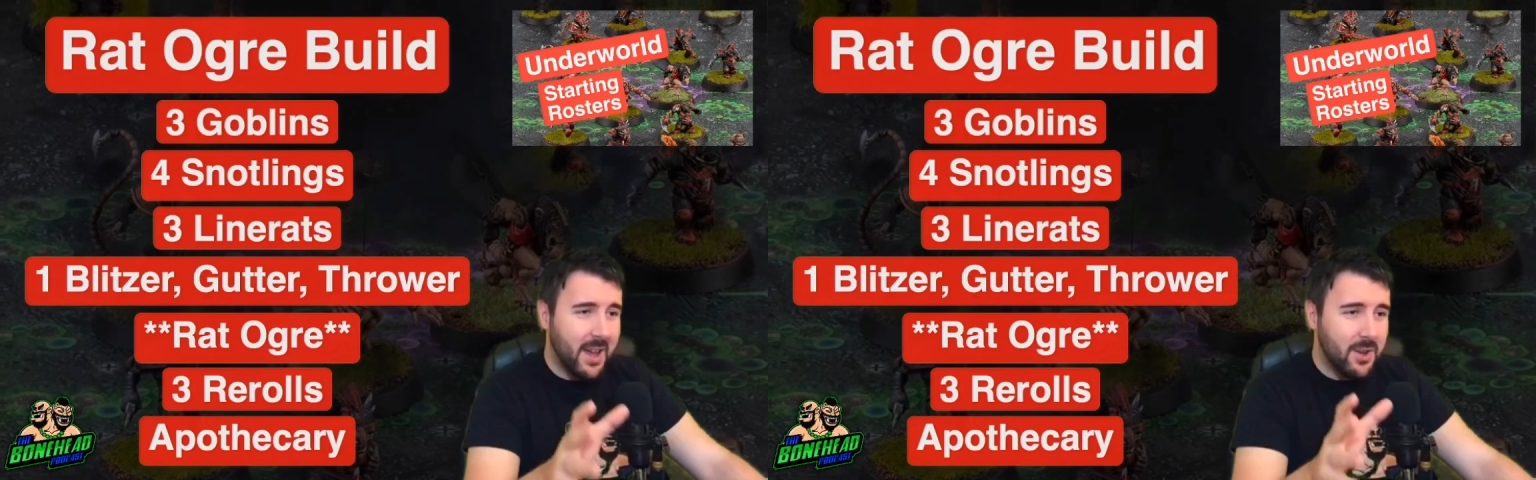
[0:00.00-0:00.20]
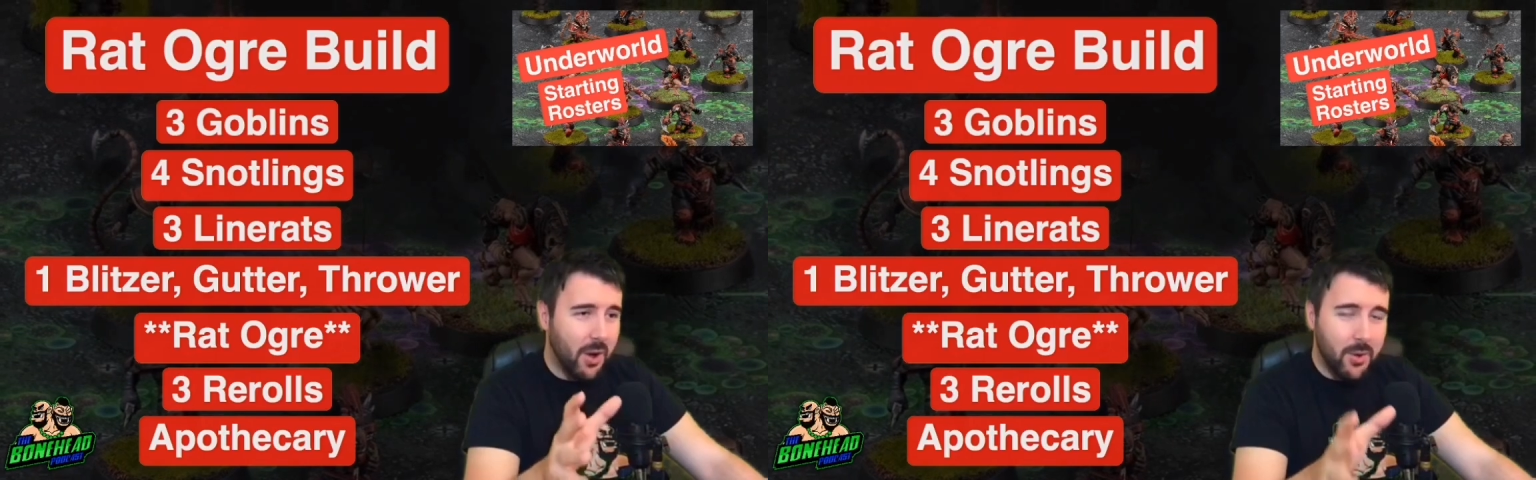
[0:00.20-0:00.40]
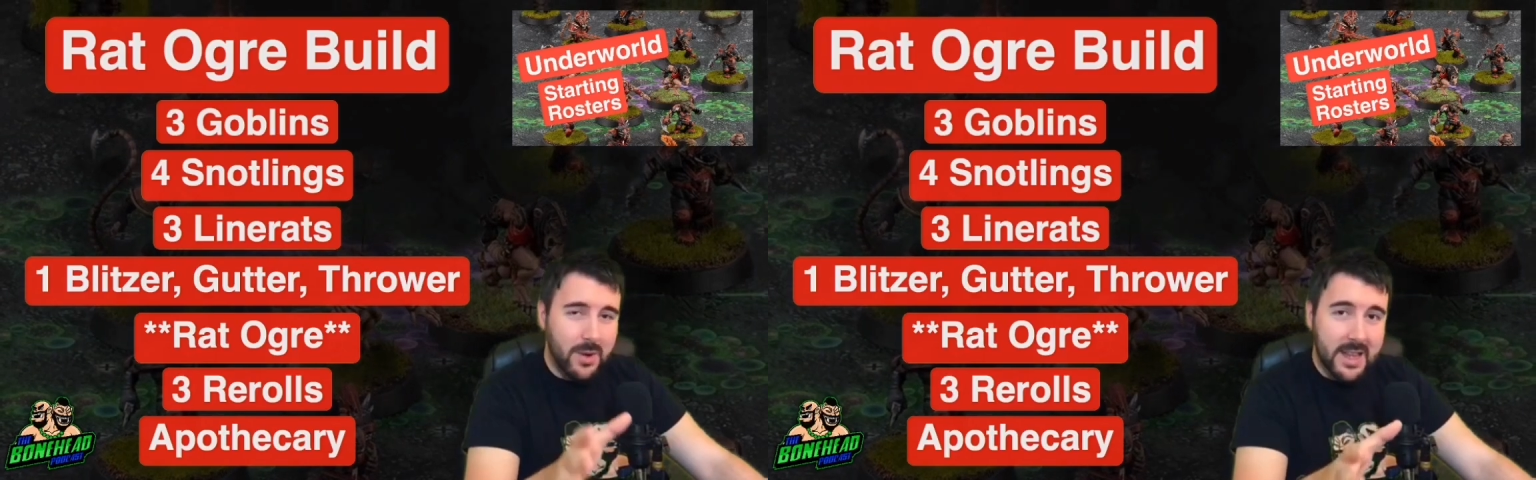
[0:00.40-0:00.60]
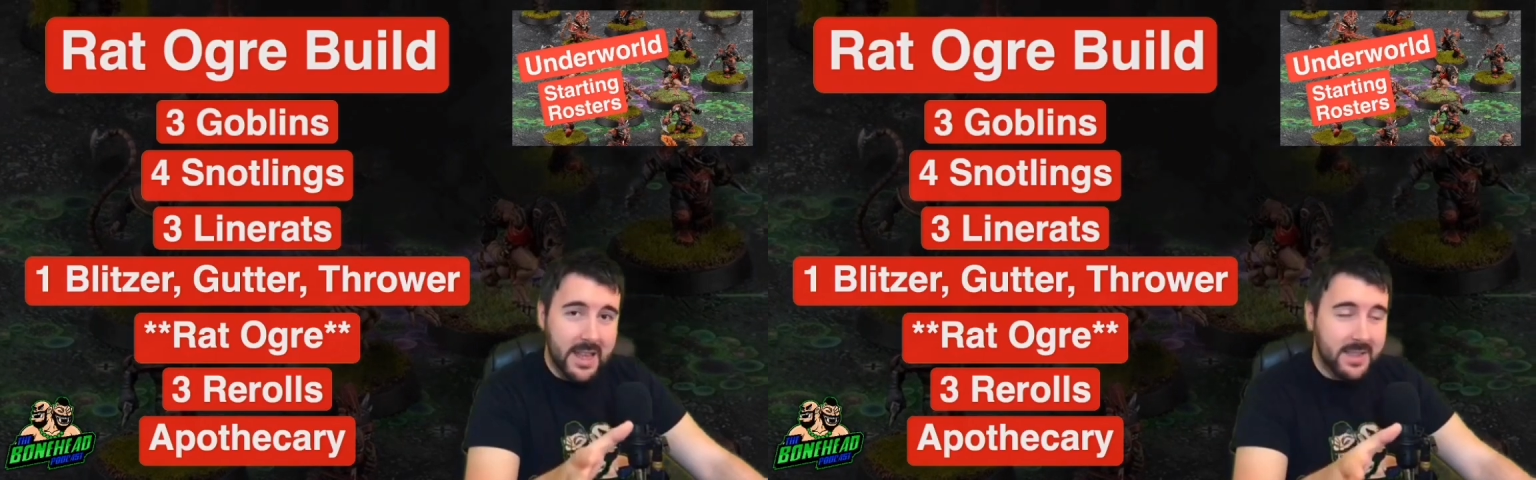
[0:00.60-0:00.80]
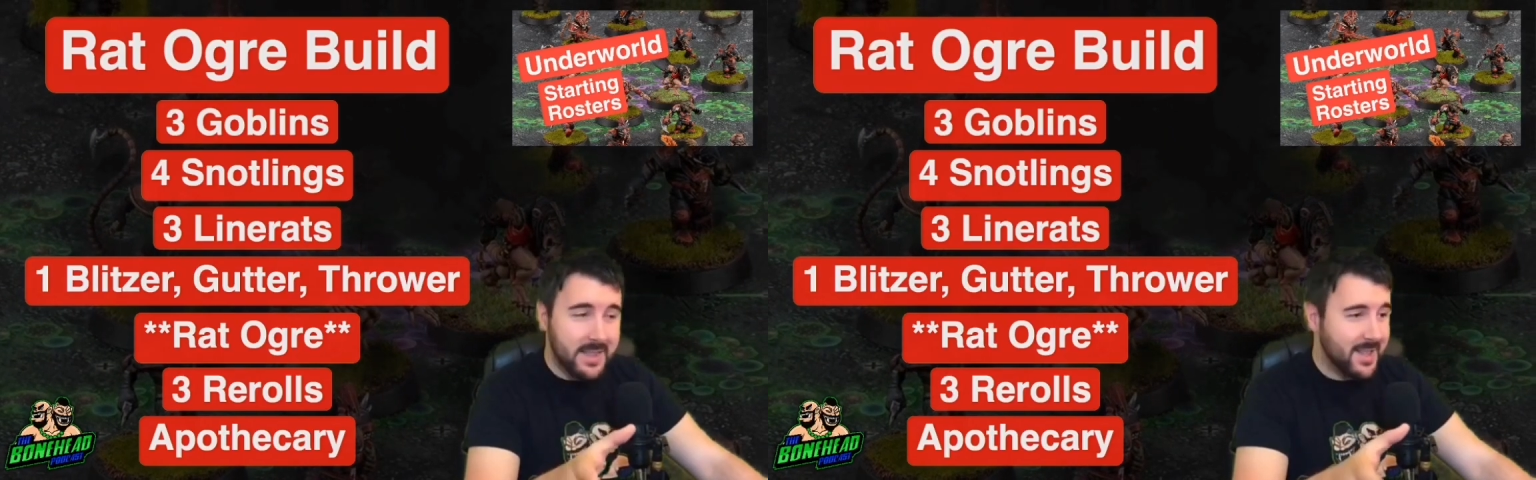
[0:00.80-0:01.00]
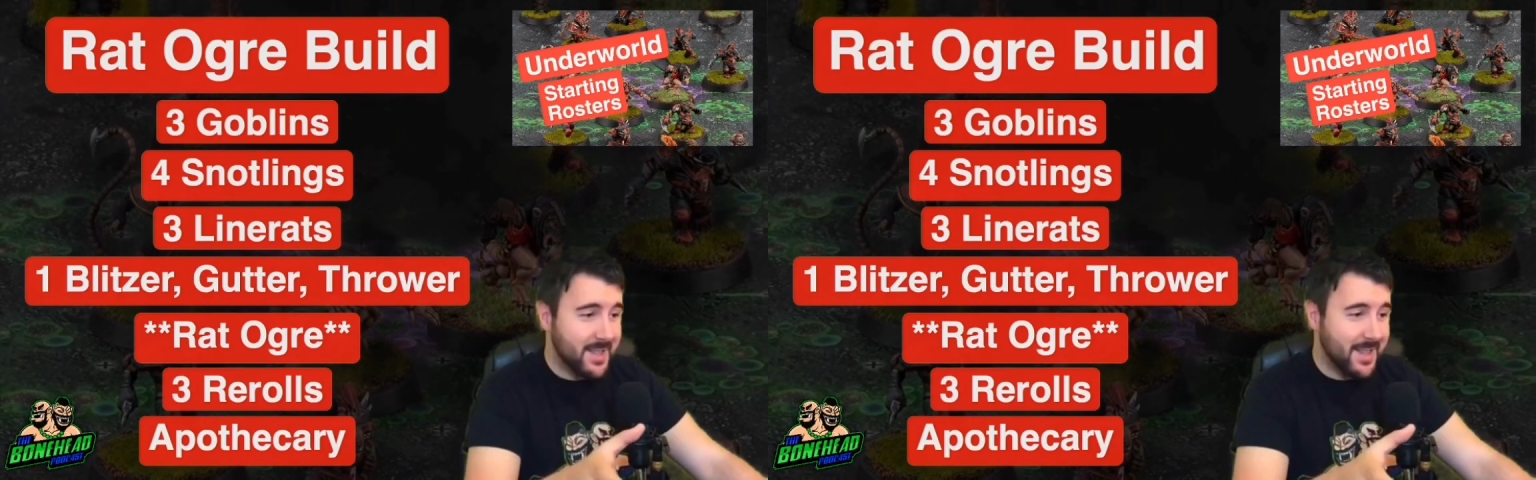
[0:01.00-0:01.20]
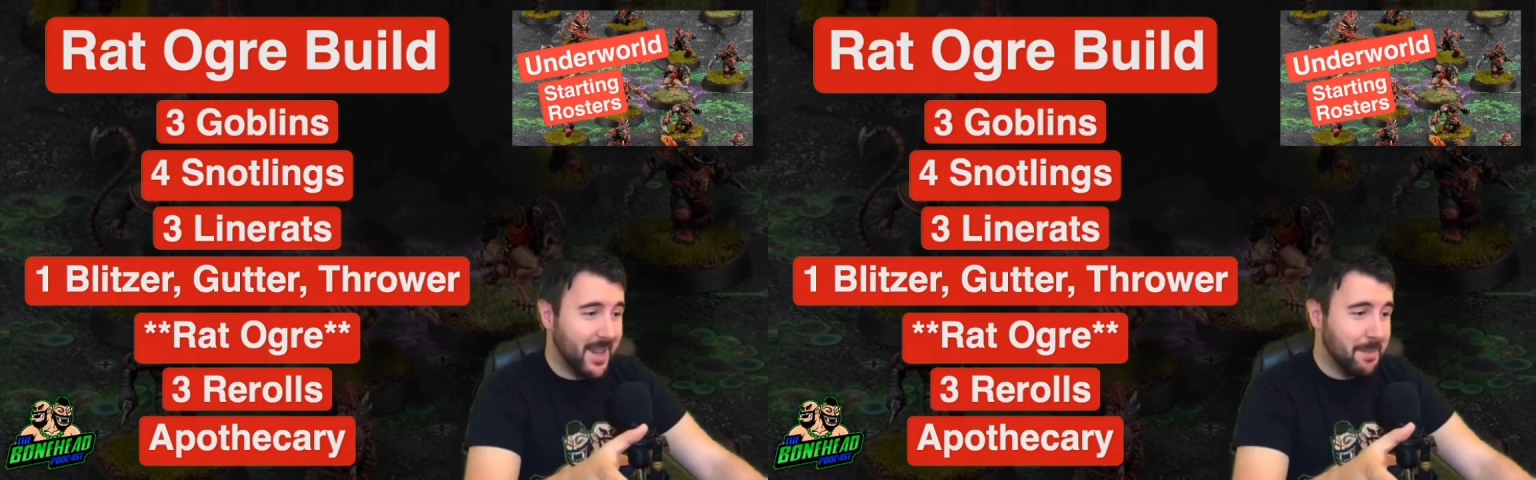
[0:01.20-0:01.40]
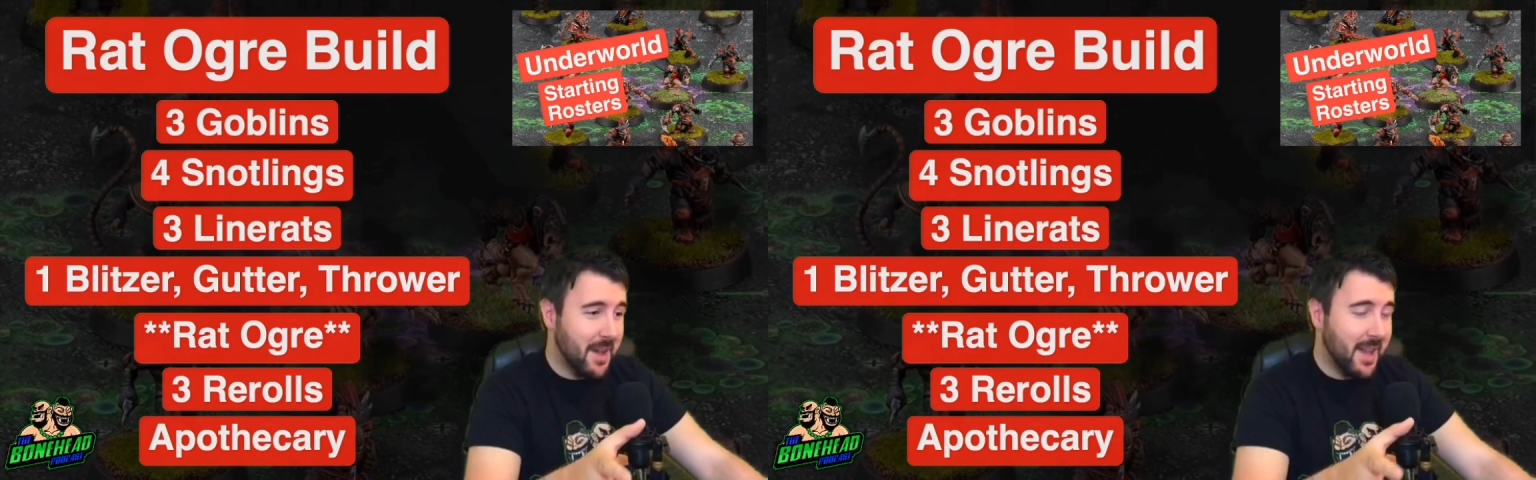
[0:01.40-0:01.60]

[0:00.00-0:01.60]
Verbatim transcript: Not only is this team